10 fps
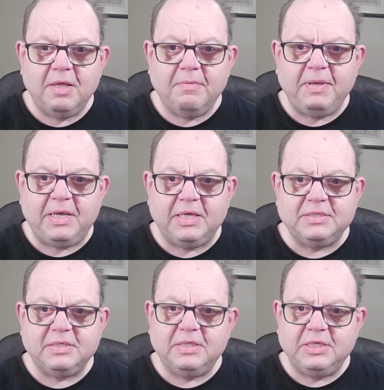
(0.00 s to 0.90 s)

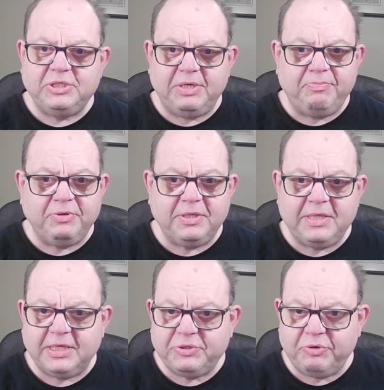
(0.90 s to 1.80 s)
Because the cheaper the
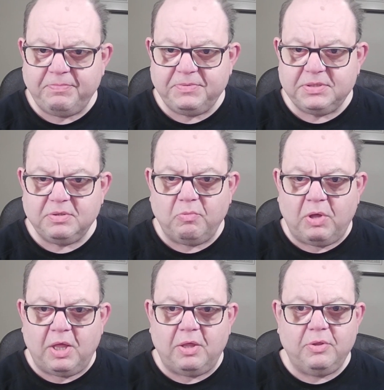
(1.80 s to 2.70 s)
test strips,
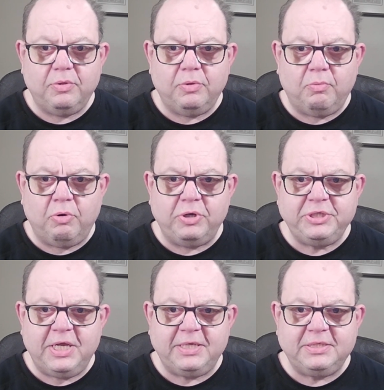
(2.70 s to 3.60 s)
well, the more
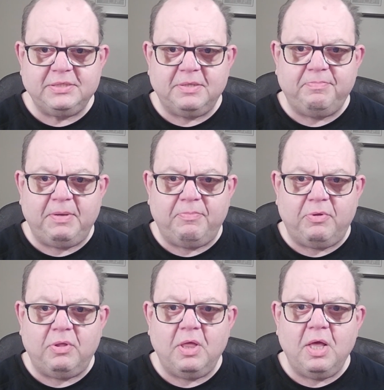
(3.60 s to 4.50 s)
chances and
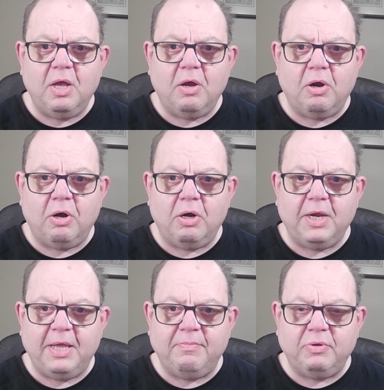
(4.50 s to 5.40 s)
people are
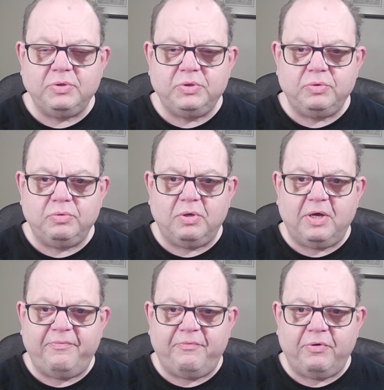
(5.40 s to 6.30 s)
able to
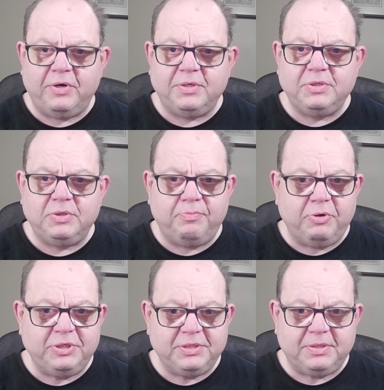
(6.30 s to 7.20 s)
afford to
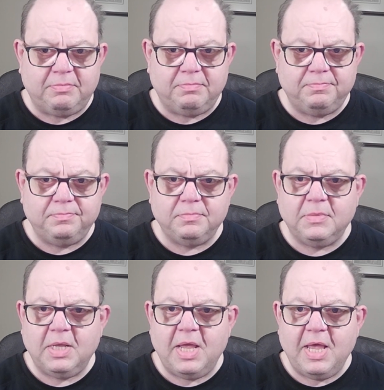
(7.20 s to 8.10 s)
purchase them.
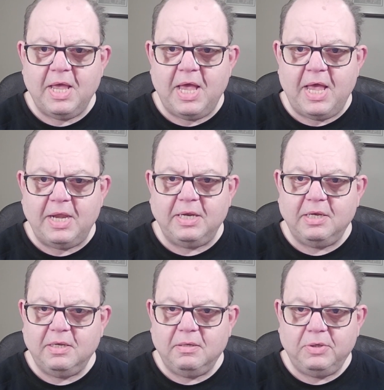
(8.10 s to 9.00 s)
And
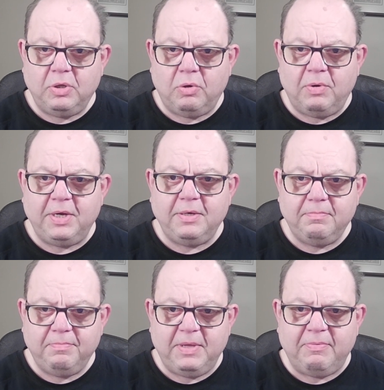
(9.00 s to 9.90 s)
you know what?
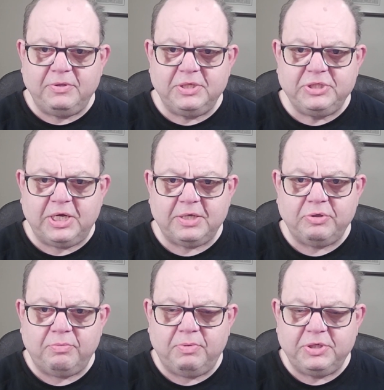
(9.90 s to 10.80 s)
Be able to check
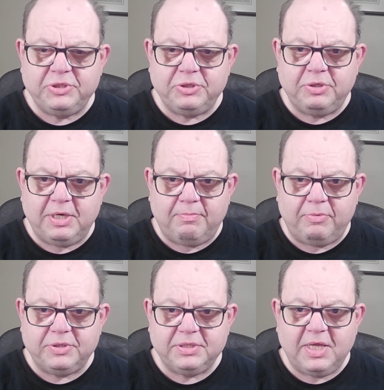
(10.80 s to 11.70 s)
their blood sugar
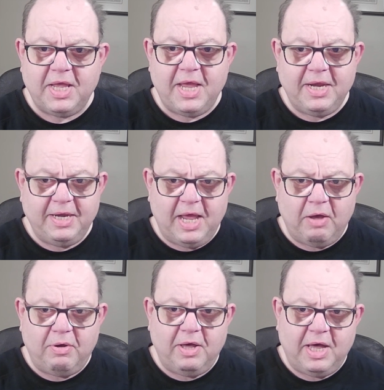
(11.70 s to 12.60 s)
numbers.
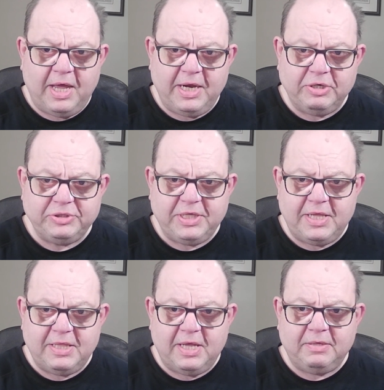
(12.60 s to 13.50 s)
Now, I
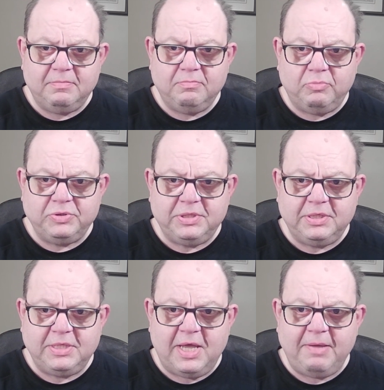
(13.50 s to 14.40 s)
understand that most of
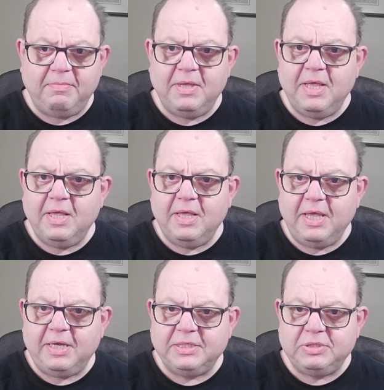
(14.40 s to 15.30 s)
the time
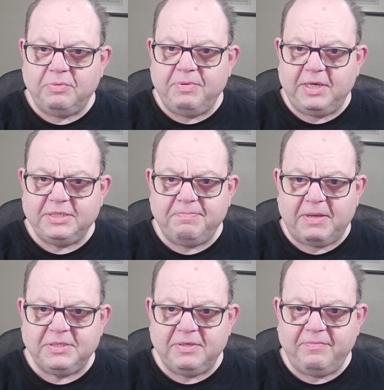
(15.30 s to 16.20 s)
it could still be
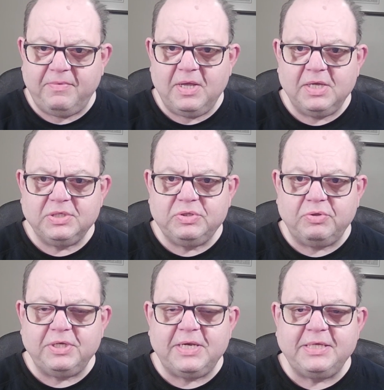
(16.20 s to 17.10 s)
expensive. So
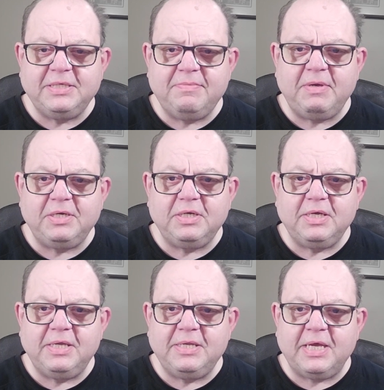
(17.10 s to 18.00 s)
the glycemic
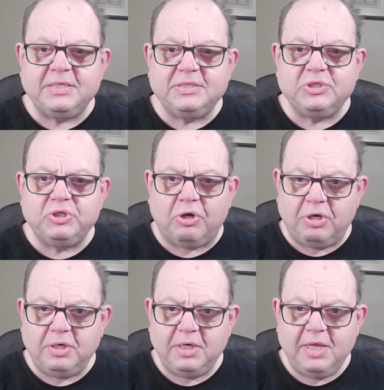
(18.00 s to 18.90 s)
index
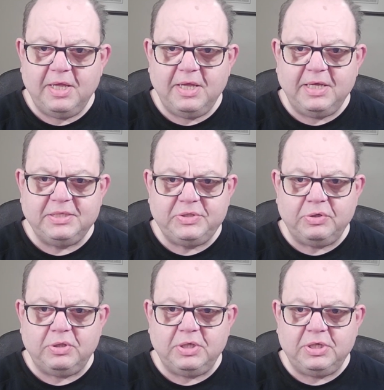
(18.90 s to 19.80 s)
chart is
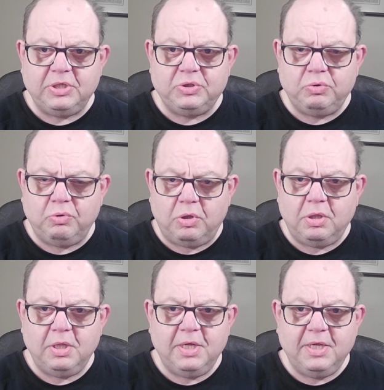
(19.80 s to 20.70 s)
still a good
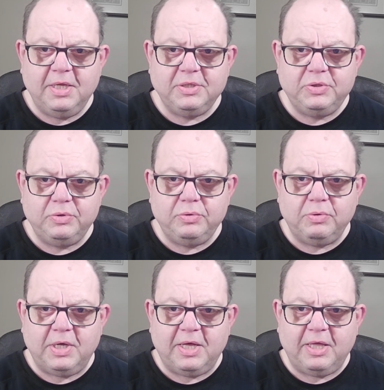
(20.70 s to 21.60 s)
tool
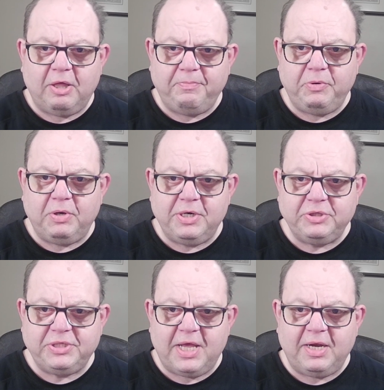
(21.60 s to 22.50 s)
to help you
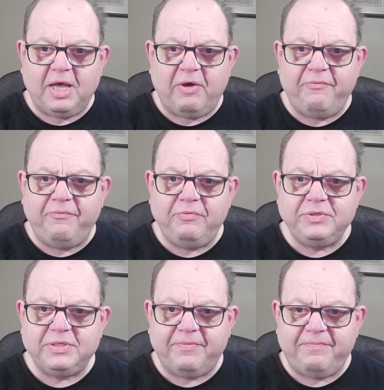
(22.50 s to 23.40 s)
understand how
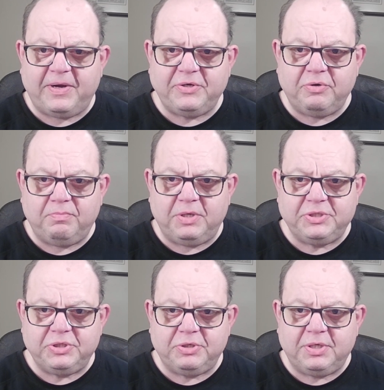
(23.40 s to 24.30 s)
foods affect your blood
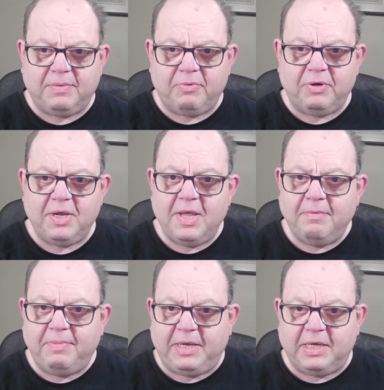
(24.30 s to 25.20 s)
sugar number.
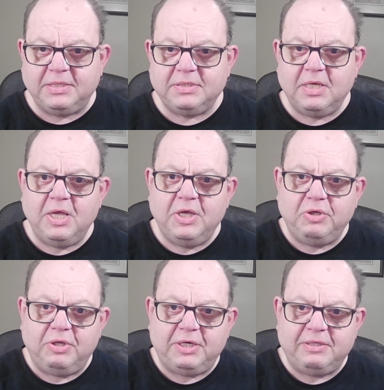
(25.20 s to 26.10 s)
Because
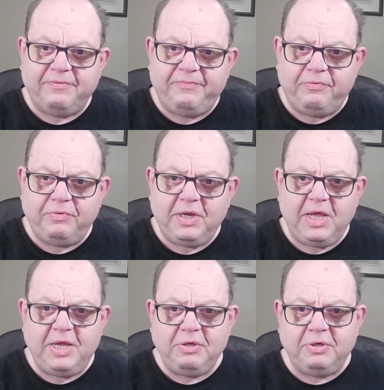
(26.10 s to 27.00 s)
you look at the food
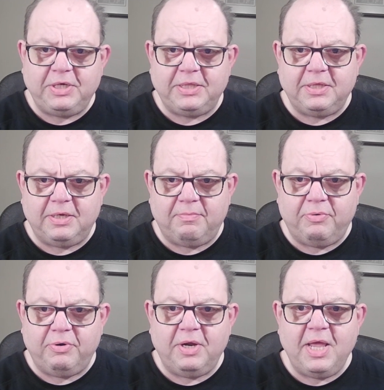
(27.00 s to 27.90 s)
and you look at the
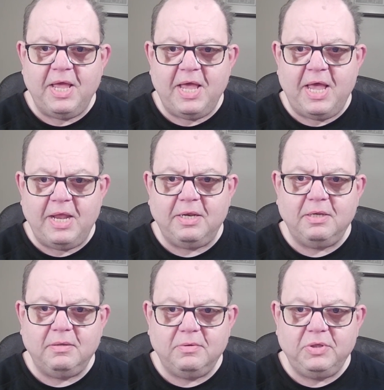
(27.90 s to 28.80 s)
number, and
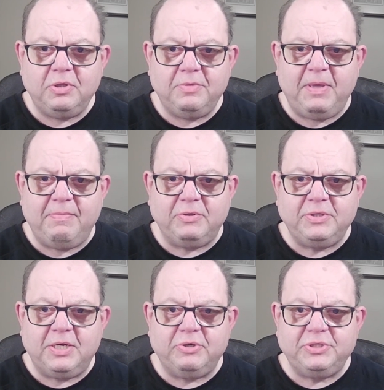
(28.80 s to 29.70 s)
you'll be able
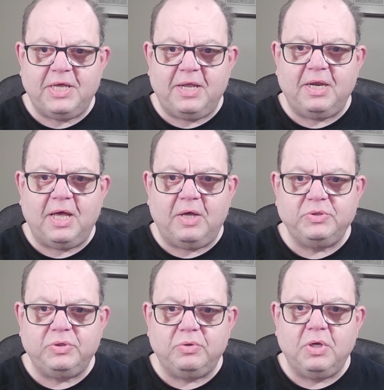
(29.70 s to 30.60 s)
to understand how
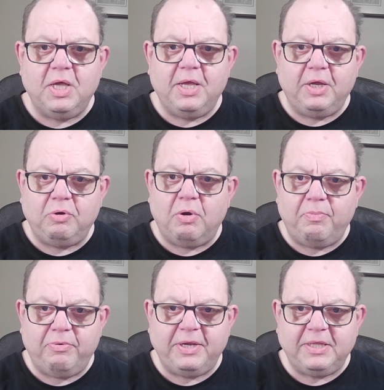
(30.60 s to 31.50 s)
to
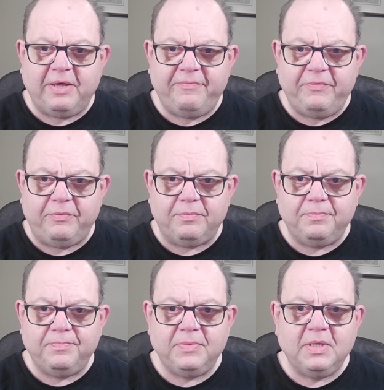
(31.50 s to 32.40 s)
incorporate that food.
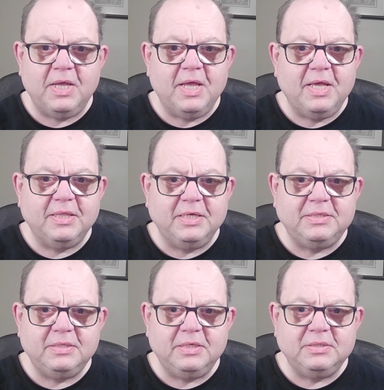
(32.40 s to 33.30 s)

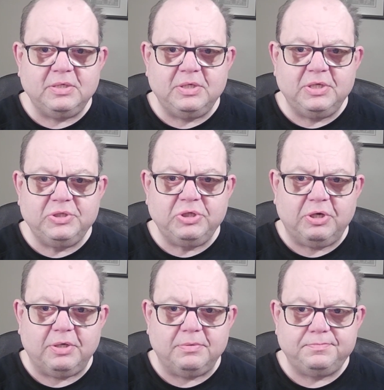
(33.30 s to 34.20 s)
This is a good chart.